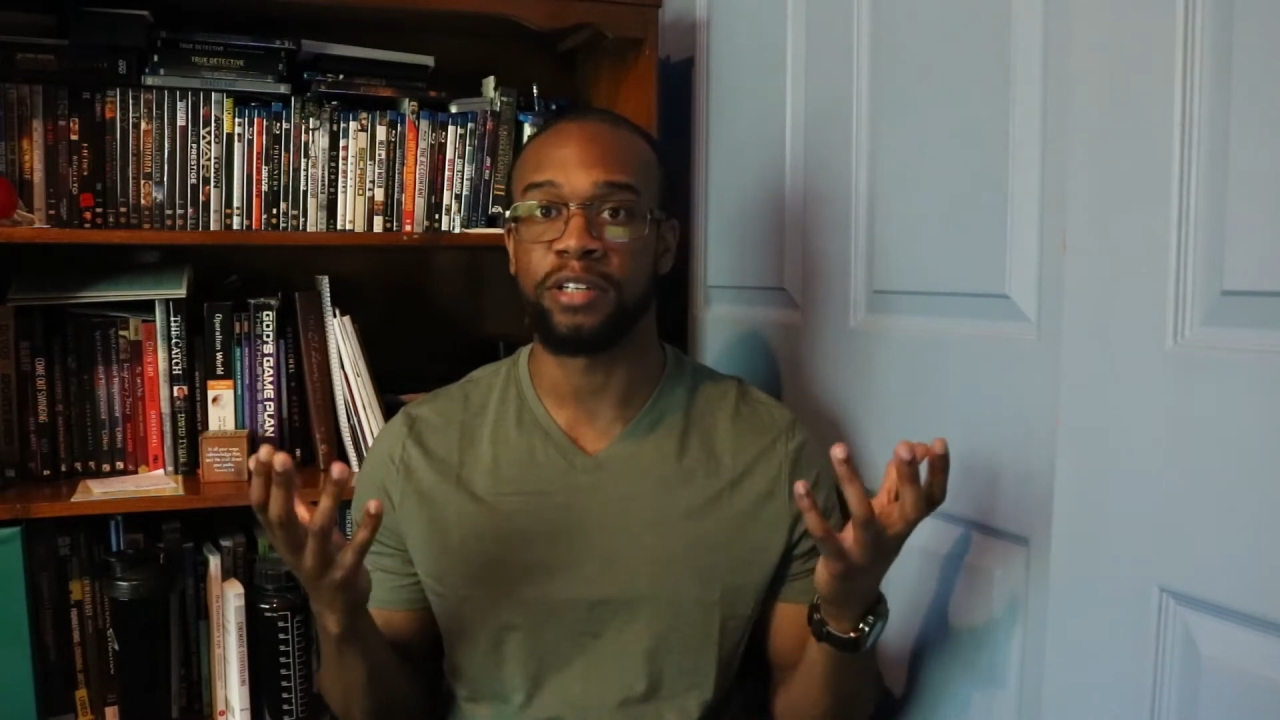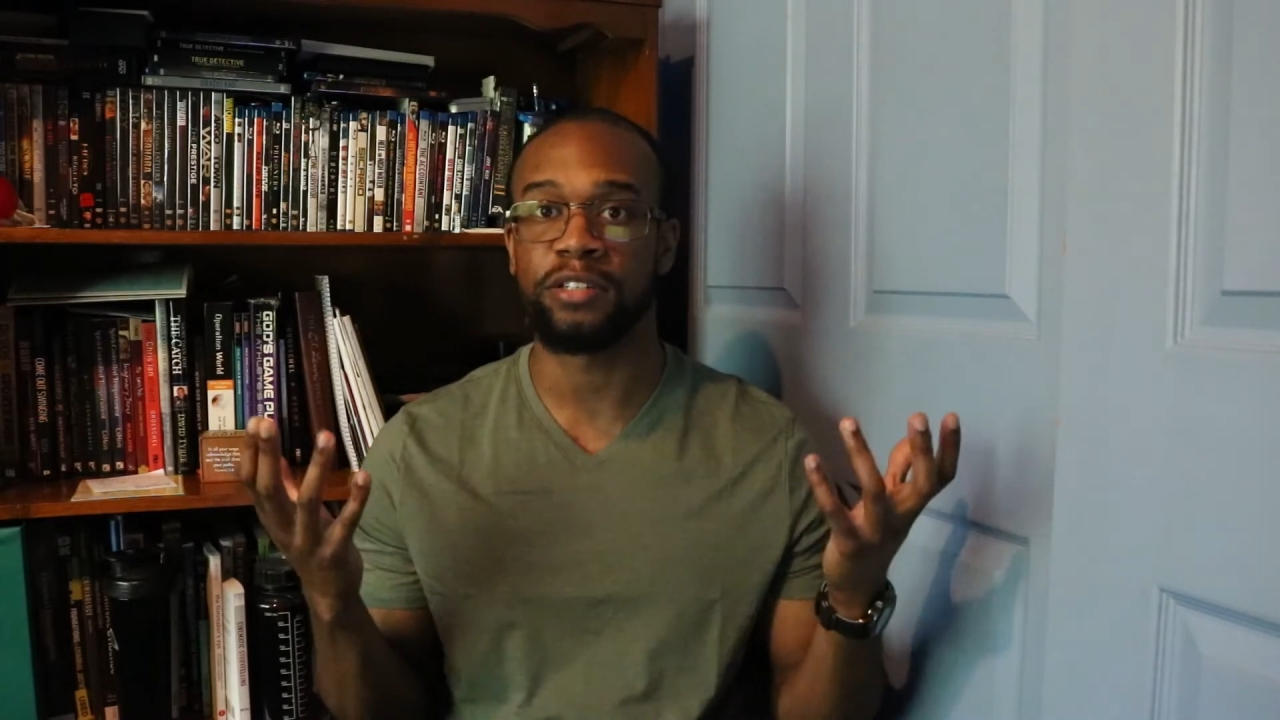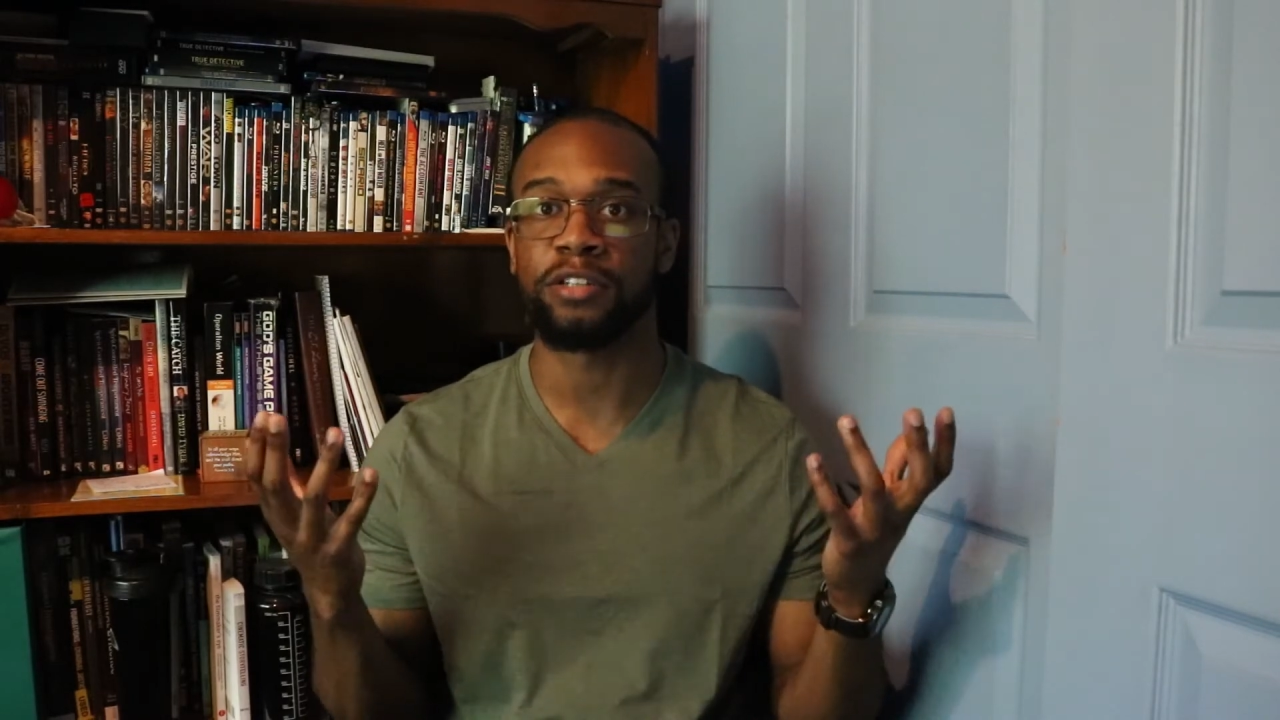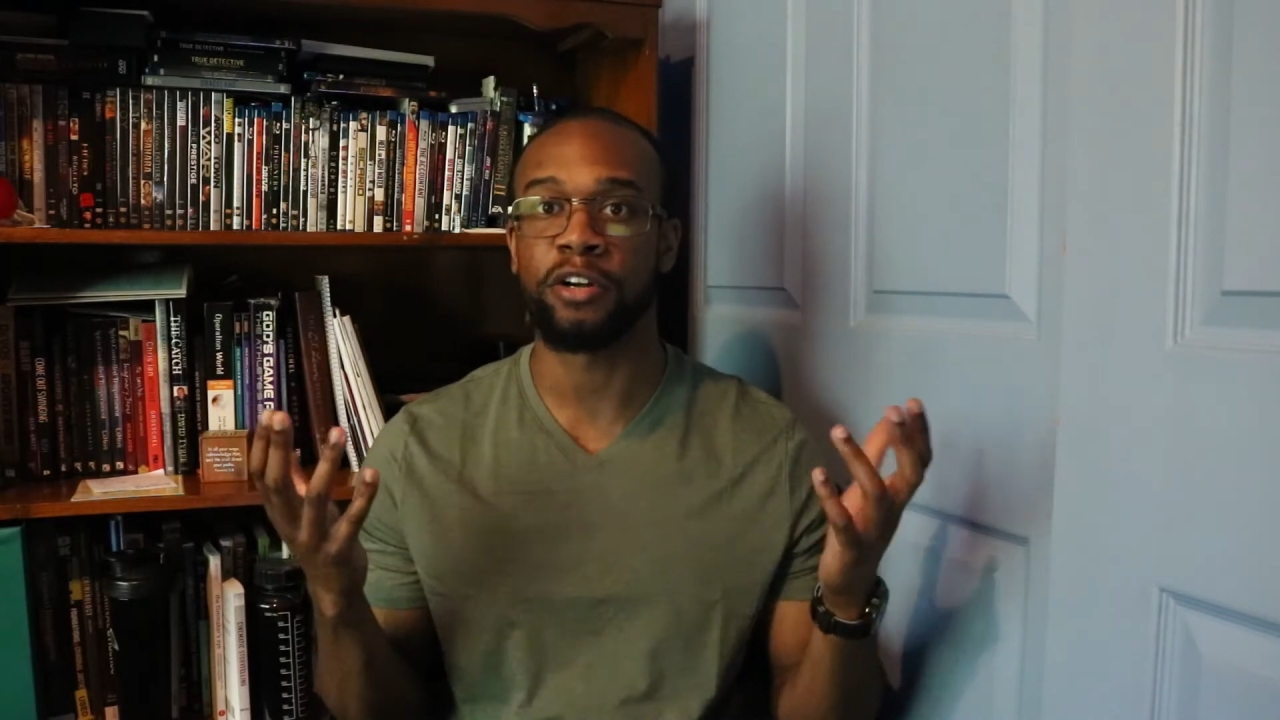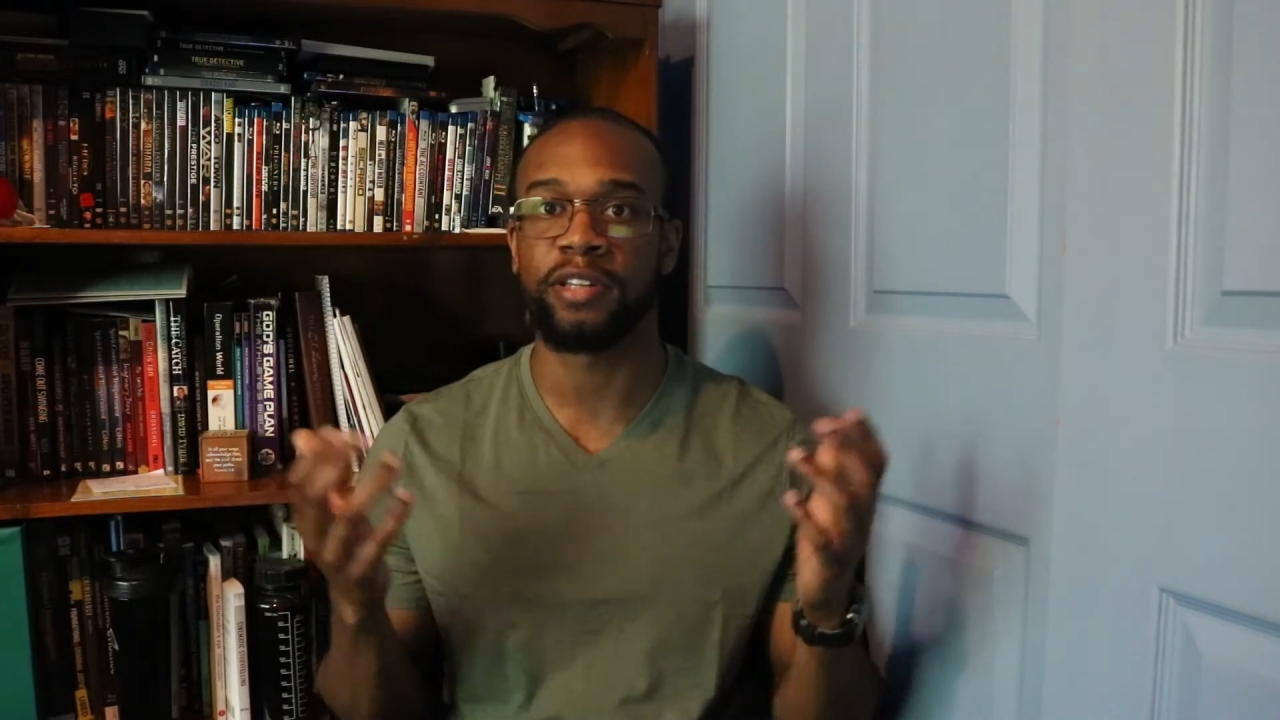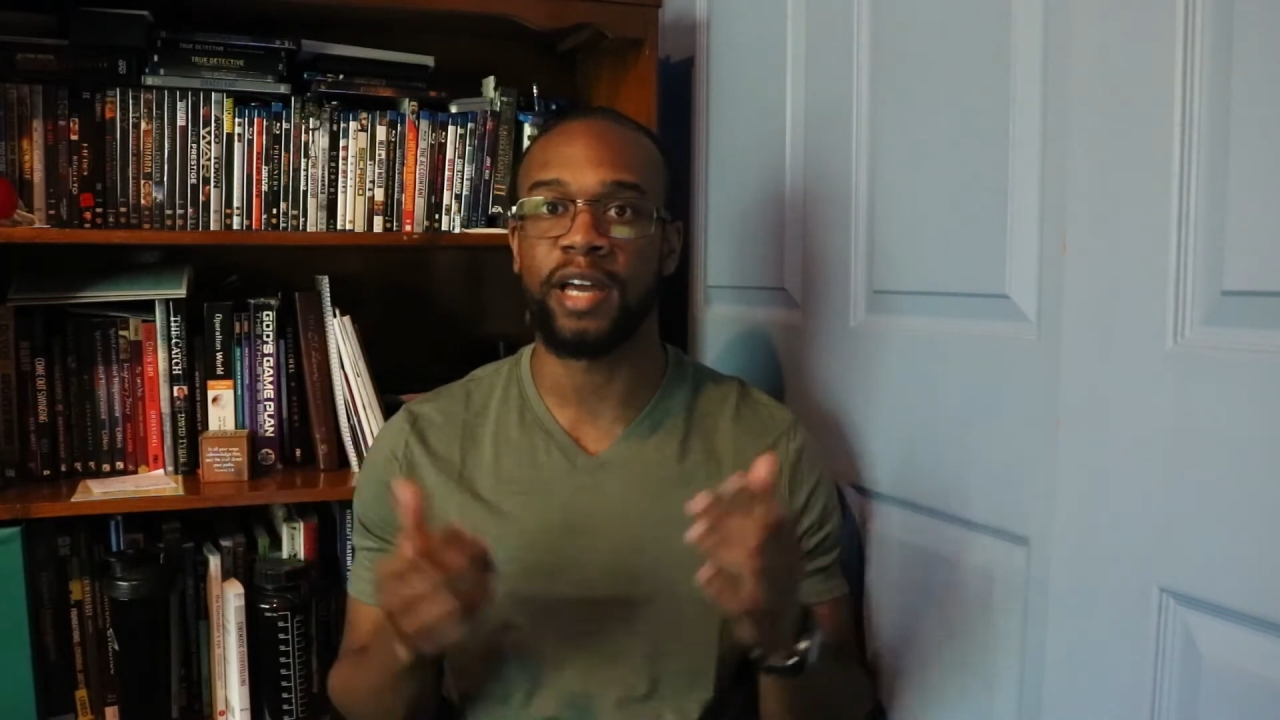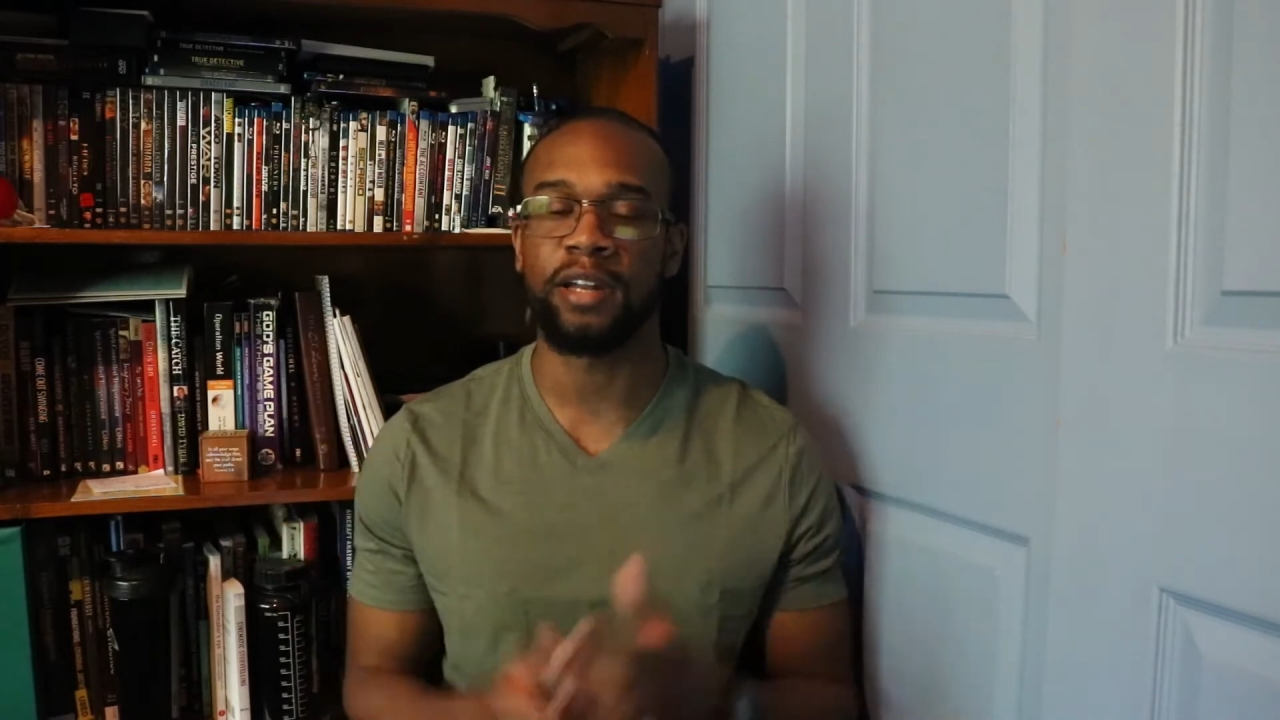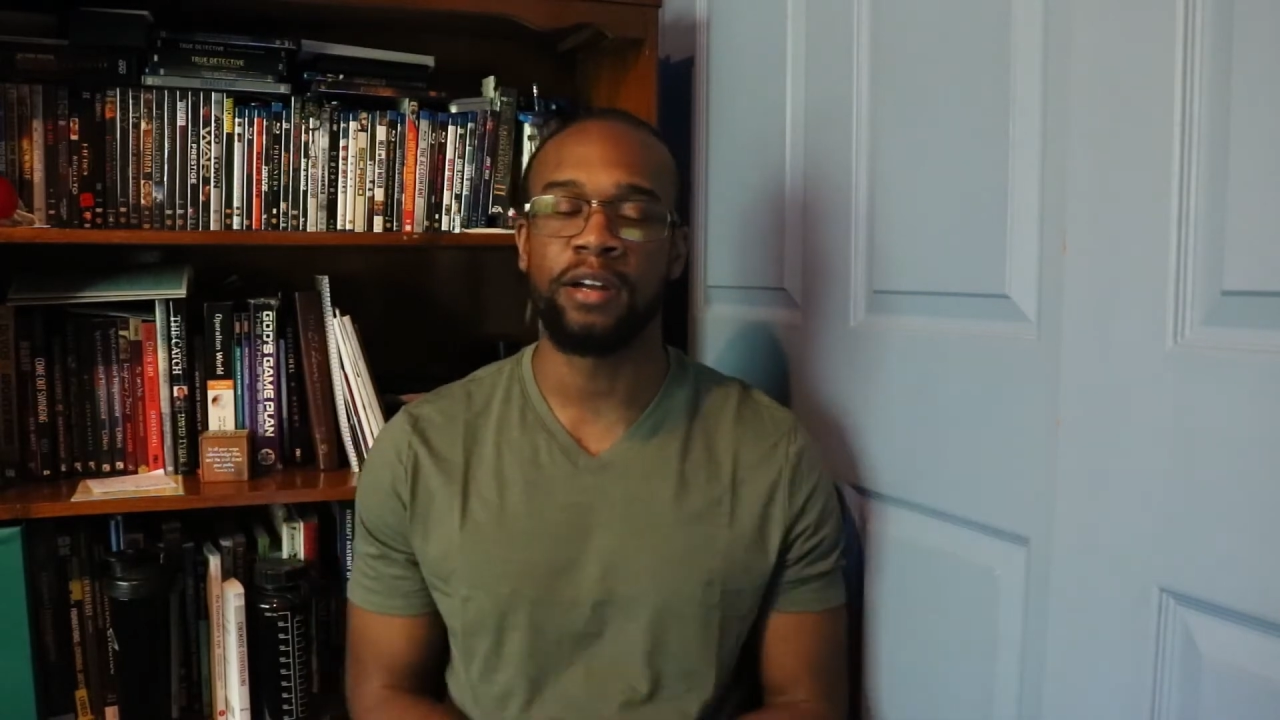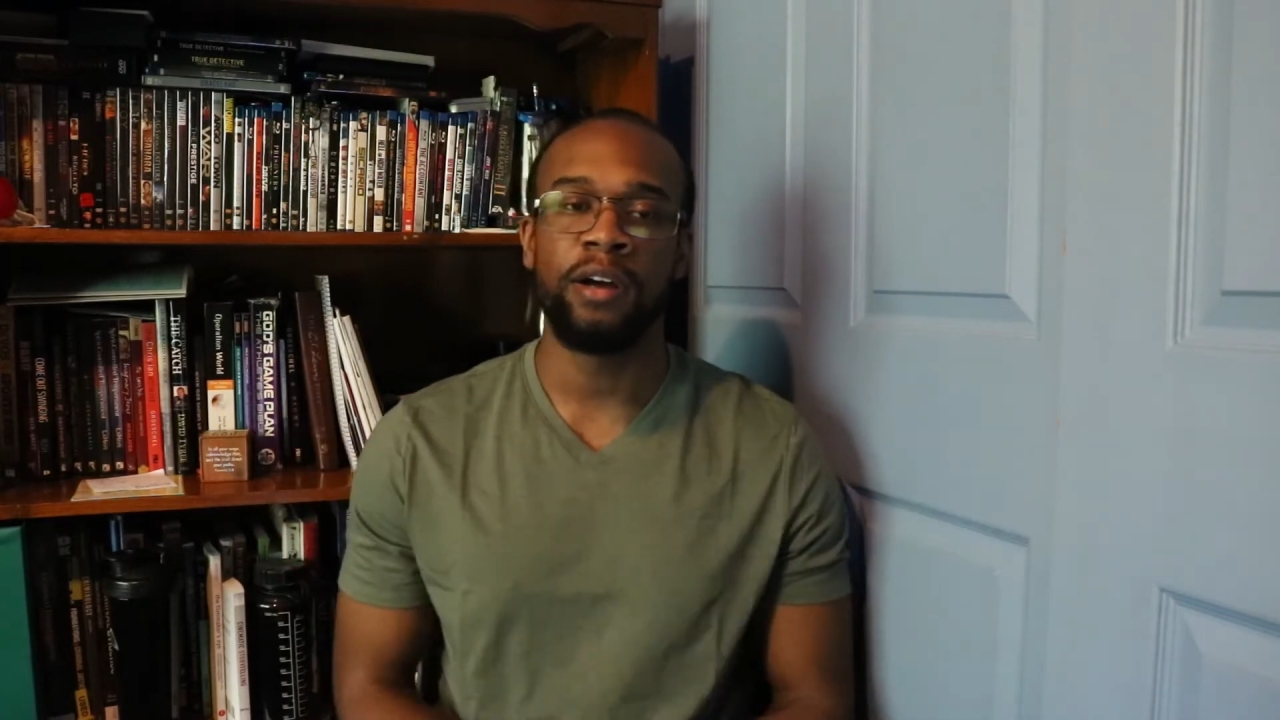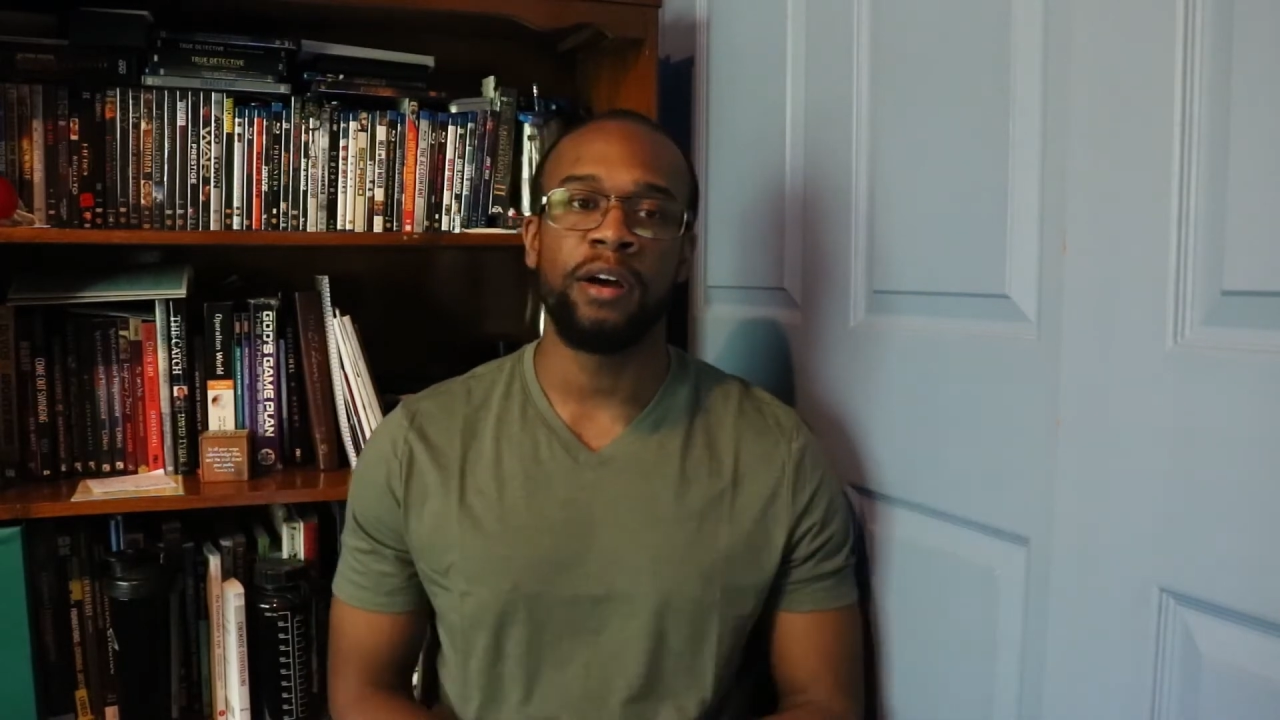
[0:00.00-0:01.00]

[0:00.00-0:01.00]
to start that